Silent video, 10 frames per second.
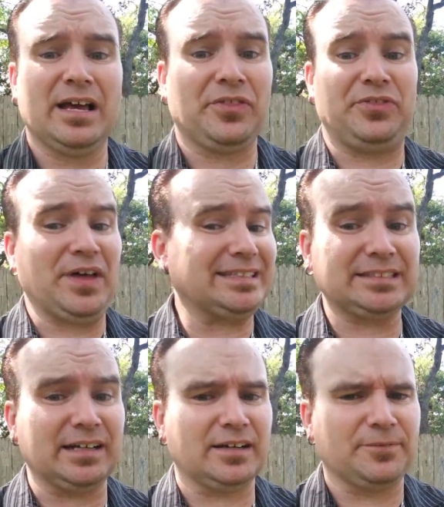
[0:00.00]
that's
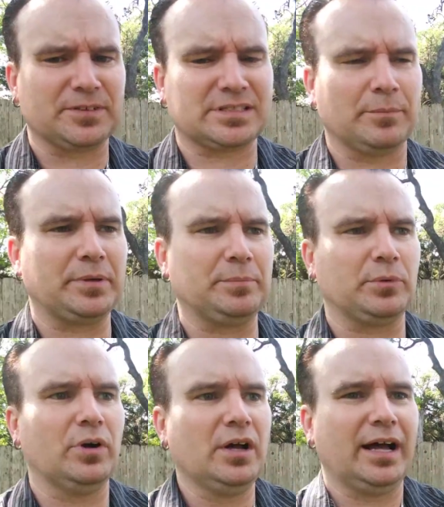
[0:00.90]
not enough for some
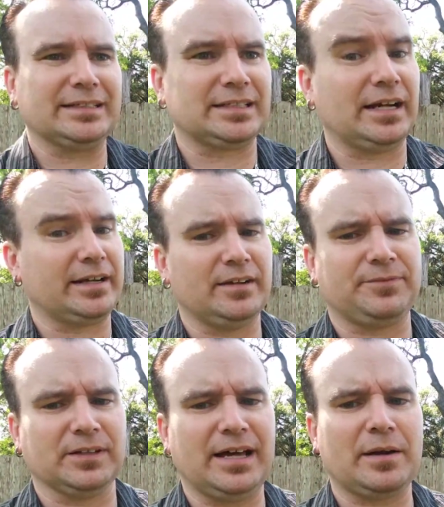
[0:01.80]
people. That's not enough
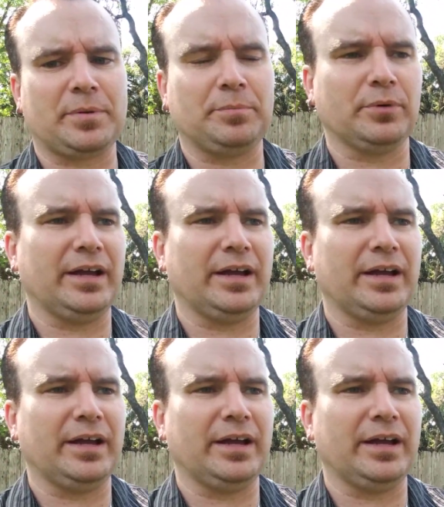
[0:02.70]
for a lot of people.